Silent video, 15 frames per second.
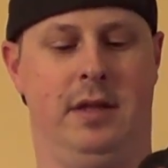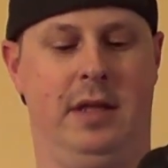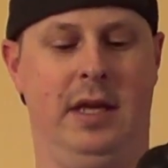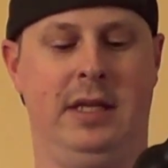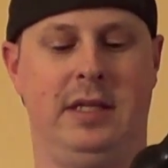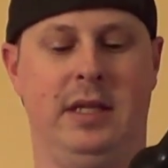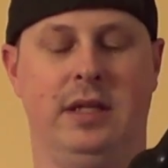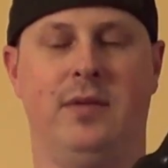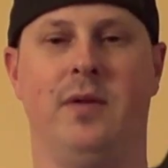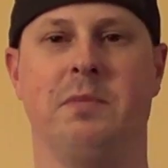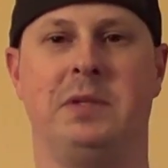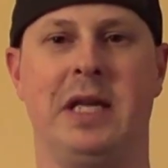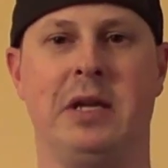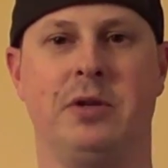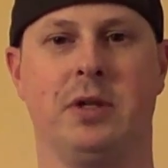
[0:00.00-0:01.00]
This is from
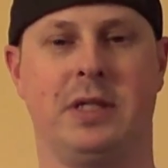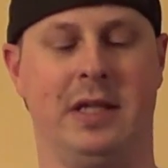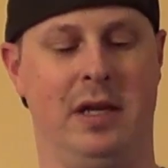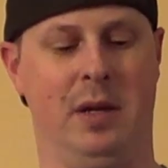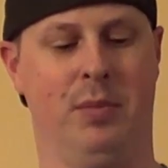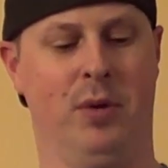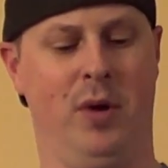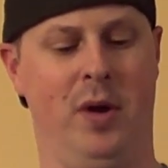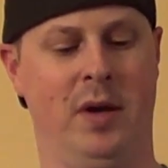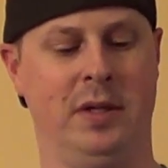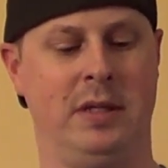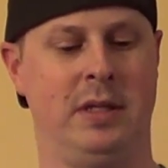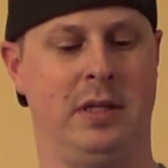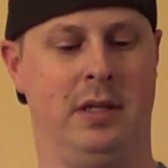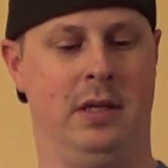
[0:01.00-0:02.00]
Central City
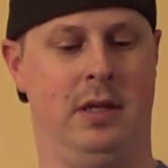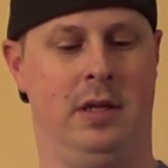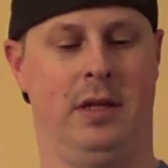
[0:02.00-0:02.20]
Brewers,